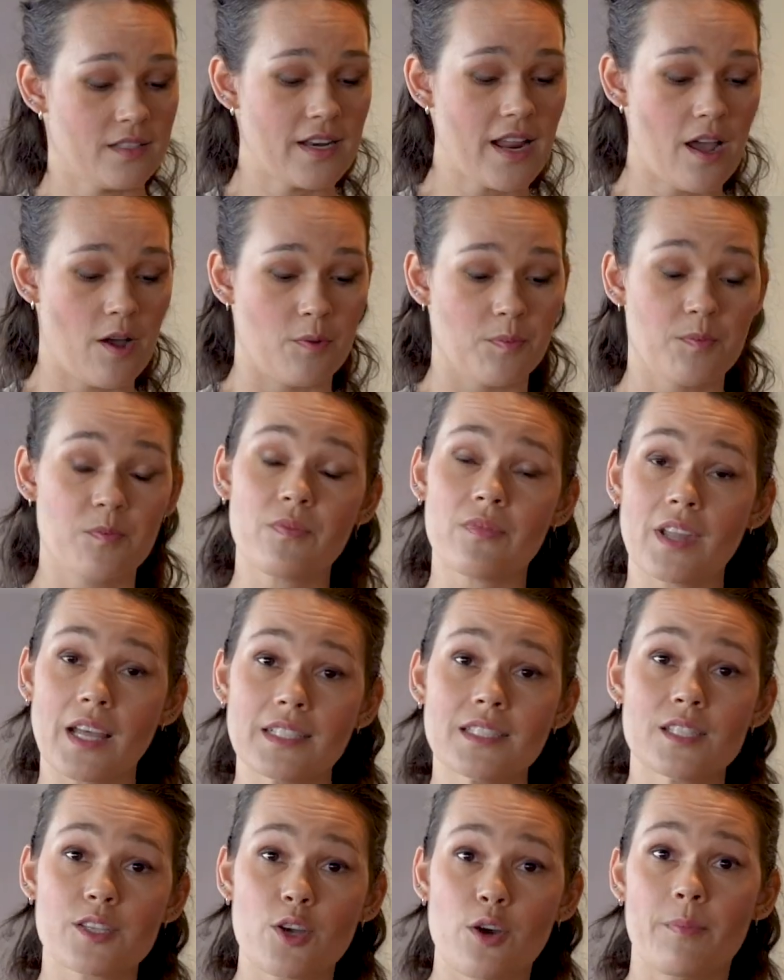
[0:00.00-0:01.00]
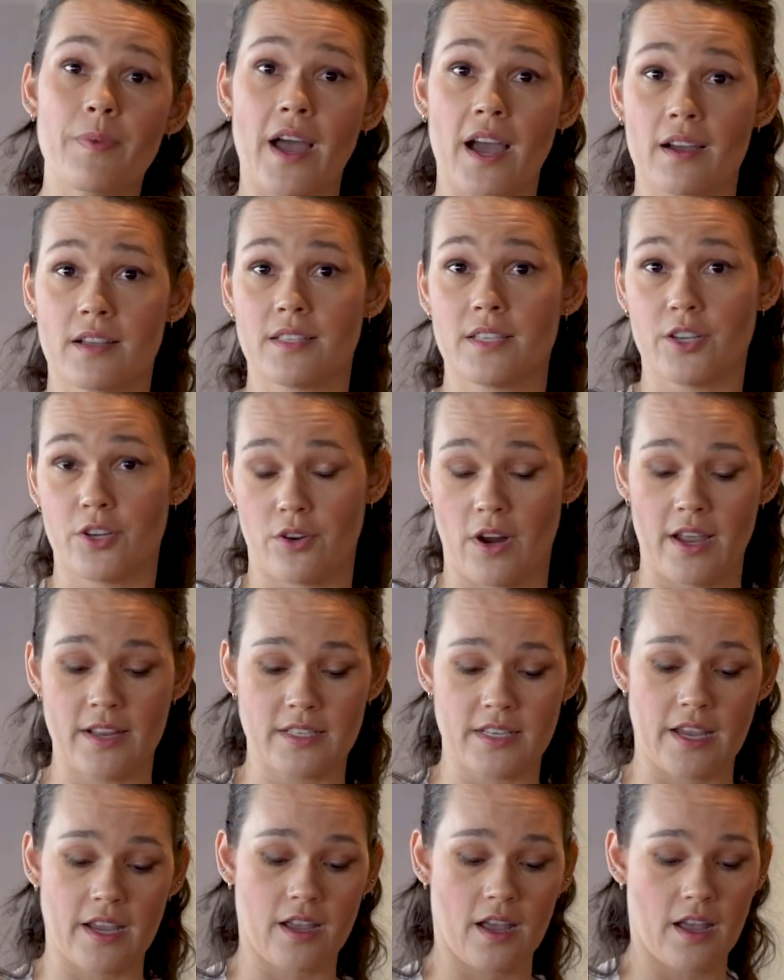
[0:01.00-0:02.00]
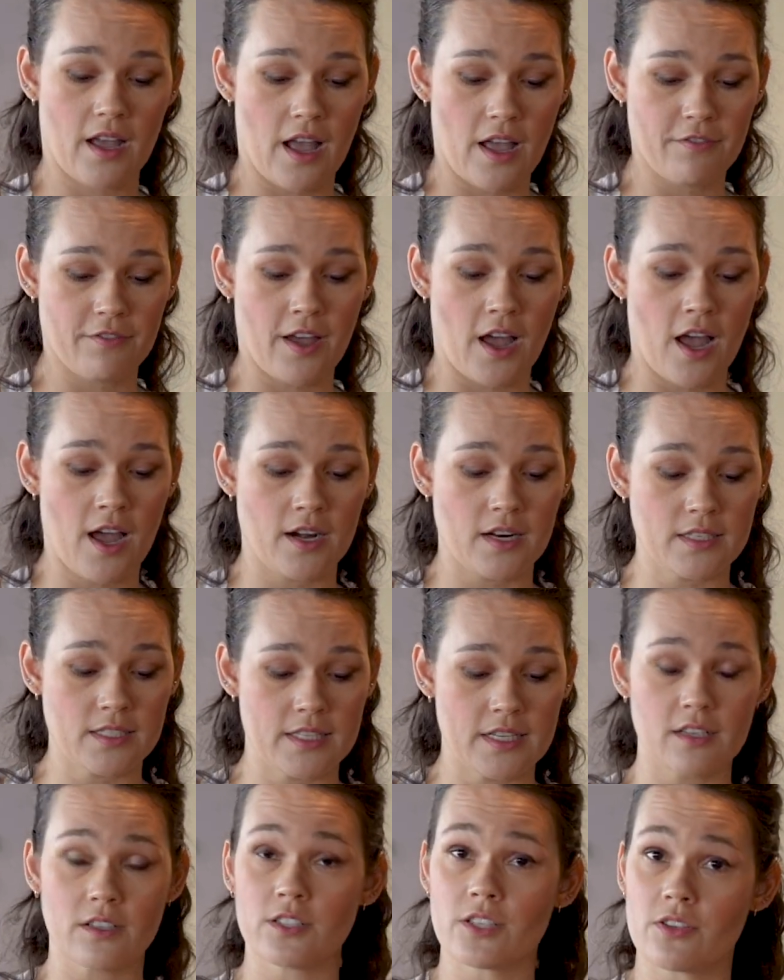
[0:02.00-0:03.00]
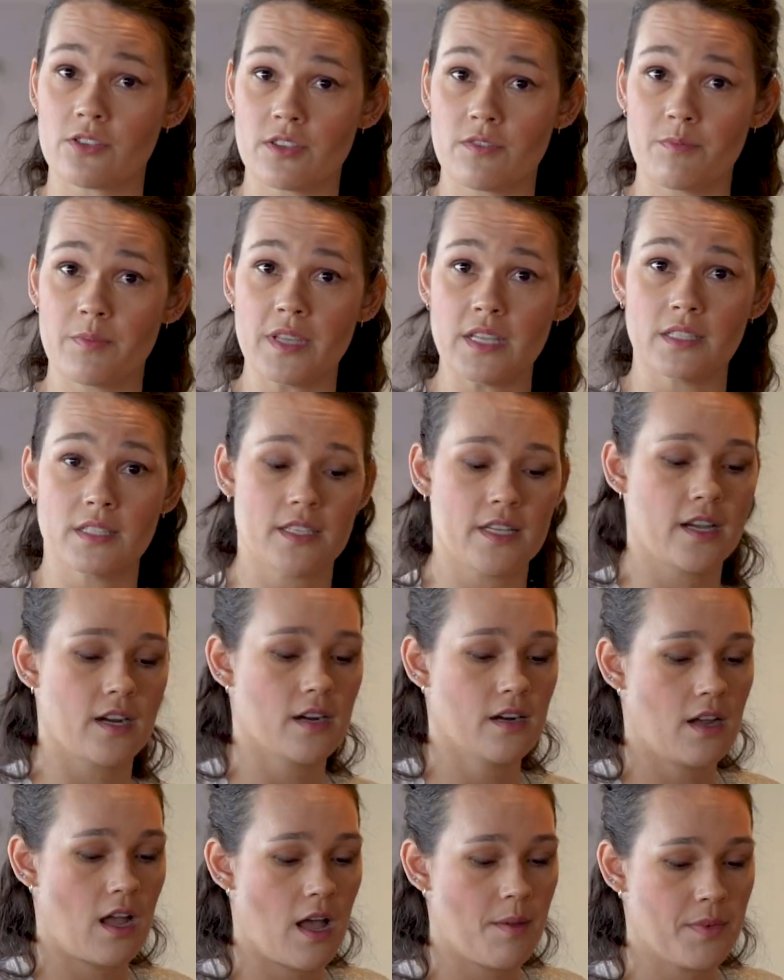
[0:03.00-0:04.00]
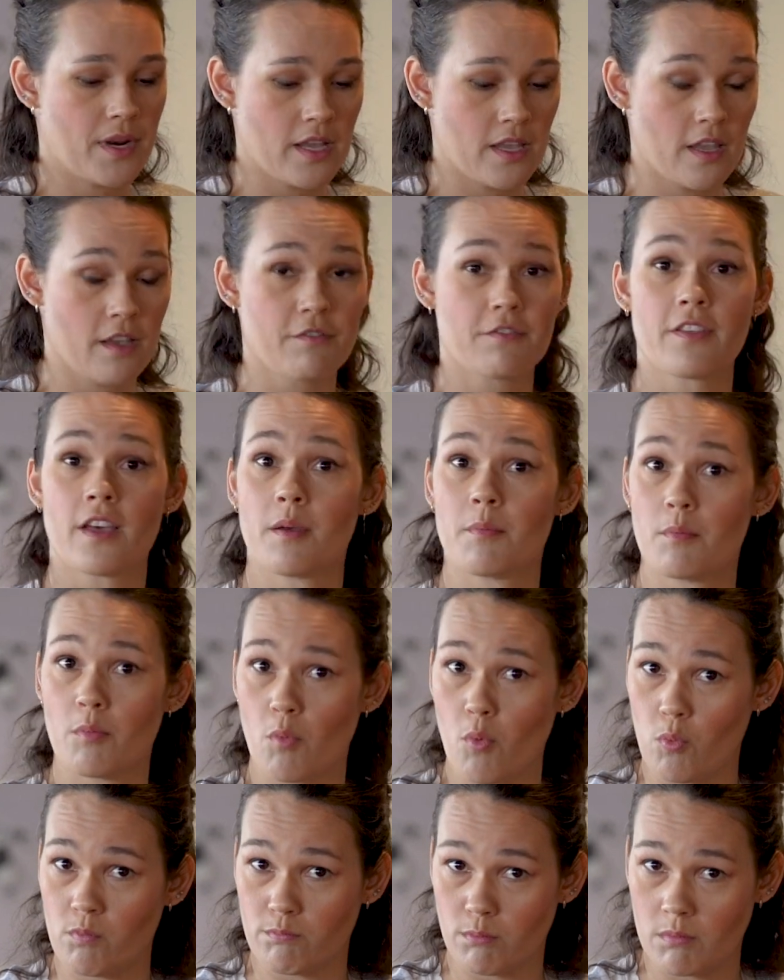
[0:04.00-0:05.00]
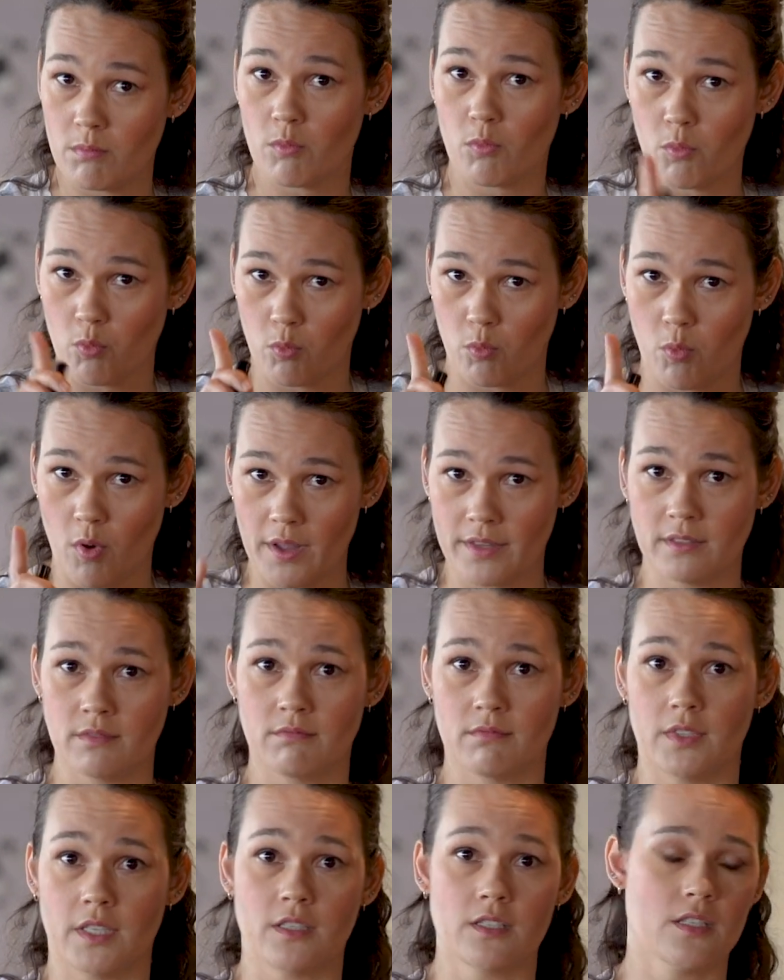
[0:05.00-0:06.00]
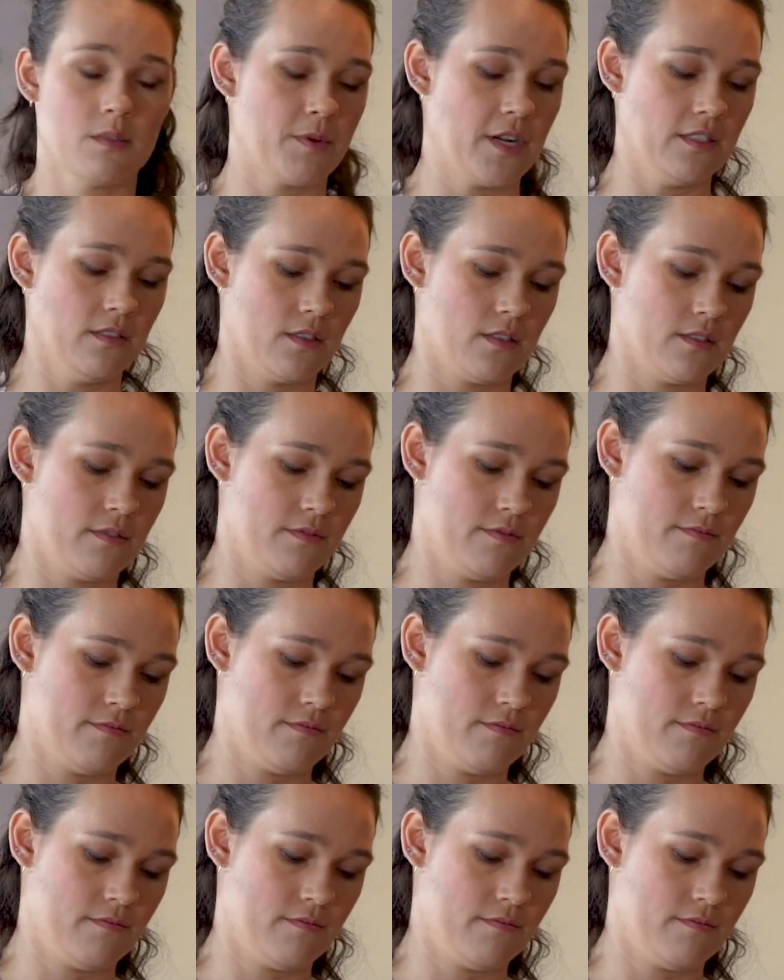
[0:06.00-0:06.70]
Now, let's go back to grinding. I've got a single dose of beans here. I'm gonna give them one little spritz.